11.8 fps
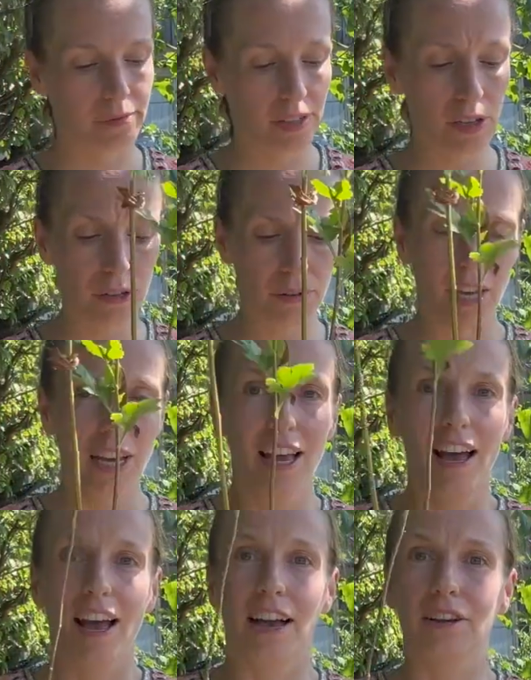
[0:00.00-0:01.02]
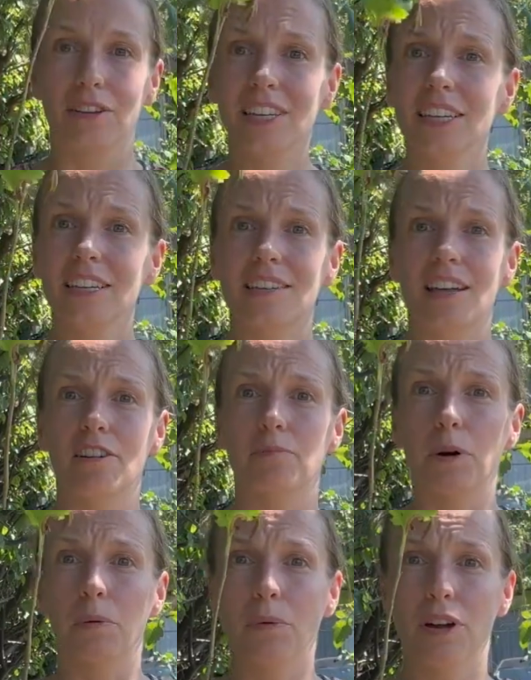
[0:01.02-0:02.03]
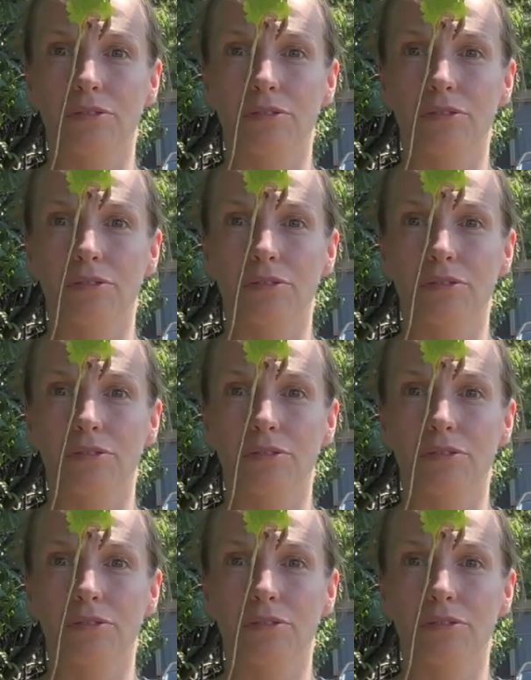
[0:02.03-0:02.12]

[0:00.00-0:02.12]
So I got these. I bought one